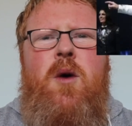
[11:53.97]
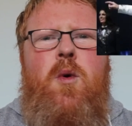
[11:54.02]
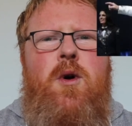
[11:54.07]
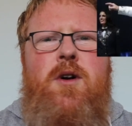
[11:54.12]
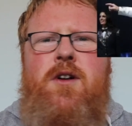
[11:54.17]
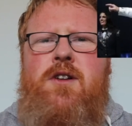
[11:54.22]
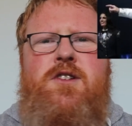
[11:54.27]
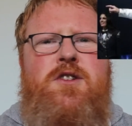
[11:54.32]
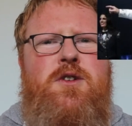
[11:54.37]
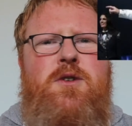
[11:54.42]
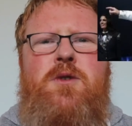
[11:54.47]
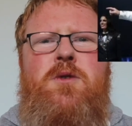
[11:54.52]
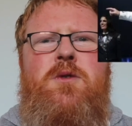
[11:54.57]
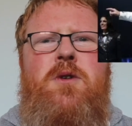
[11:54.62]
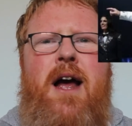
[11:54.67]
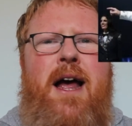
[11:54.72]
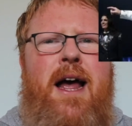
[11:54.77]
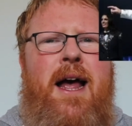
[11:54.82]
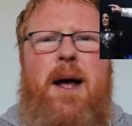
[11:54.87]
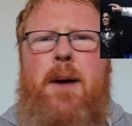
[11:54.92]
were the
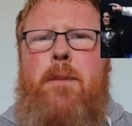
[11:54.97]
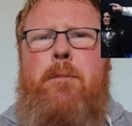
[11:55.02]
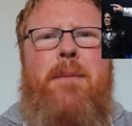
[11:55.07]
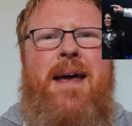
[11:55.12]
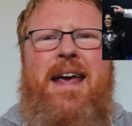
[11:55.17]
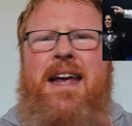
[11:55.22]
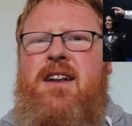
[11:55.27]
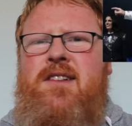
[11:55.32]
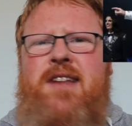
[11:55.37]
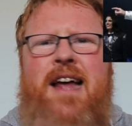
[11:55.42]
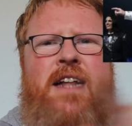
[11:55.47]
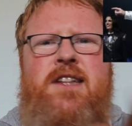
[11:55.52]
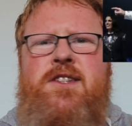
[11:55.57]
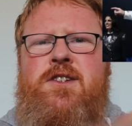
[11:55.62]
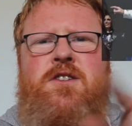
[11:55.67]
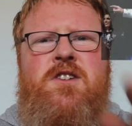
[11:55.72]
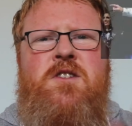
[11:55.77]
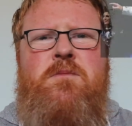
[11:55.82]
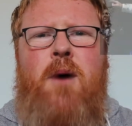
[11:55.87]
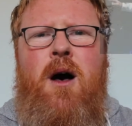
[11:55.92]
two main
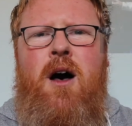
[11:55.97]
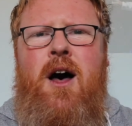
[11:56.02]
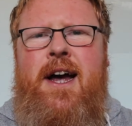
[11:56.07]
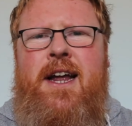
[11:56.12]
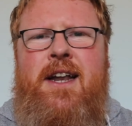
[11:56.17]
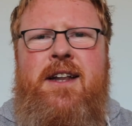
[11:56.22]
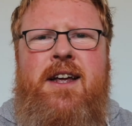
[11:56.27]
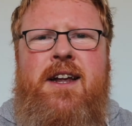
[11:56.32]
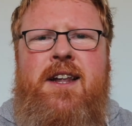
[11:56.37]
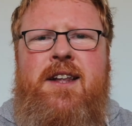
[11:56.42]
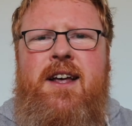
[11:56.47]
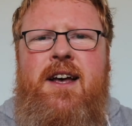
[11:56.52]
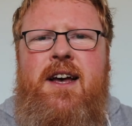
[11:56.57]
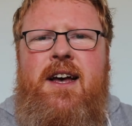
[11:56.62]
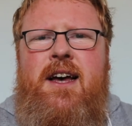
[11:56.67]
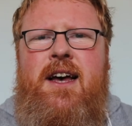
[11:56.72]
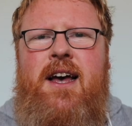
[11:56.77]
dancers behind it,